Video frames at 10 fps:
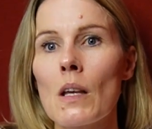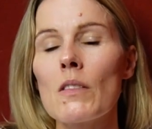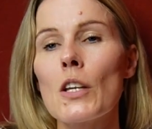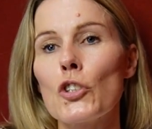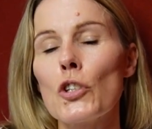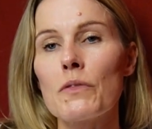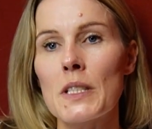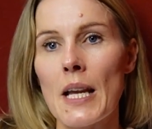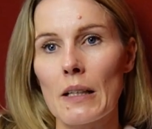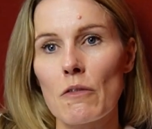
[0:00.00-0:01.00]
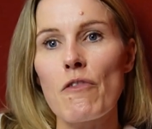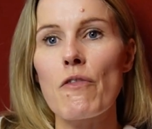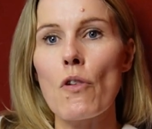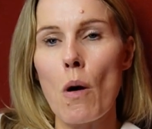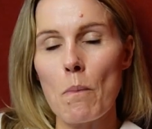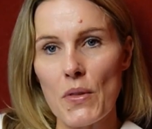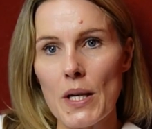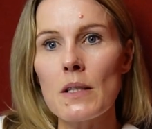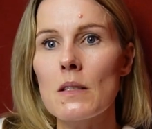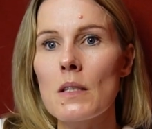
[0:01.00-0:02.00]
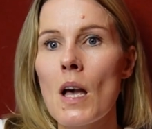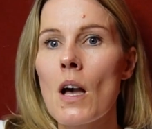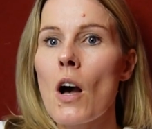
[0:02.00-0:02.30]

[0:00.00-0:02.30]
that you've taken from this?